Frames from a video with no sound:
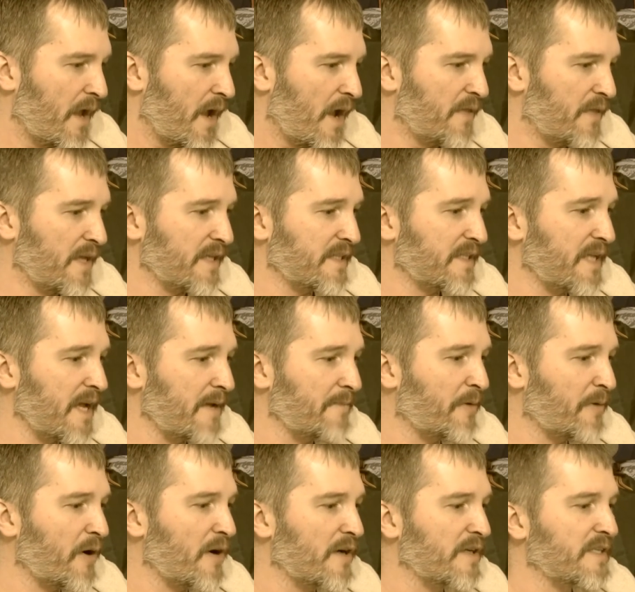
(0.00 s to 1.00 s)
And this is a
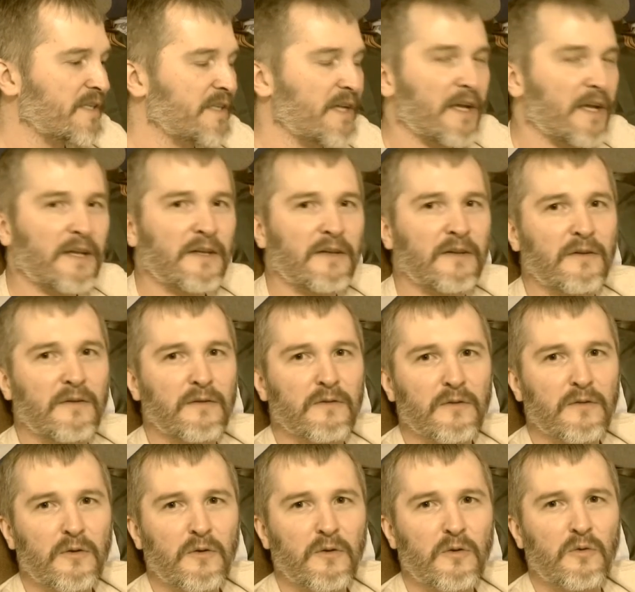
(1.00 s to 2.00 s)
person
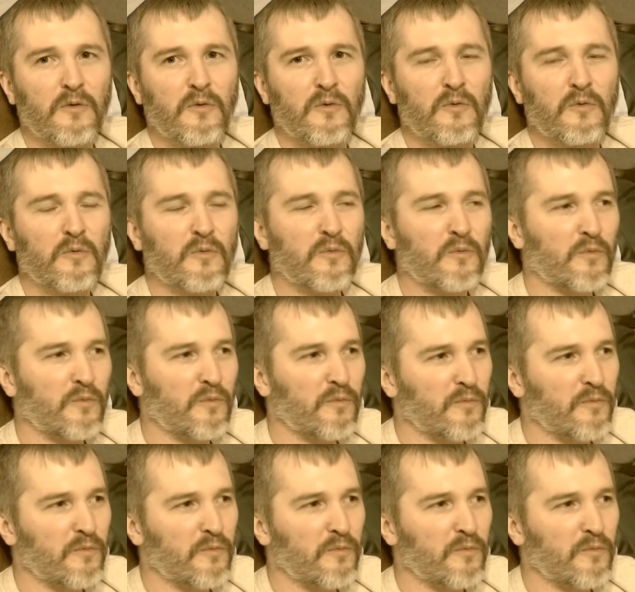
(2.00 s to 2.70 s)
who,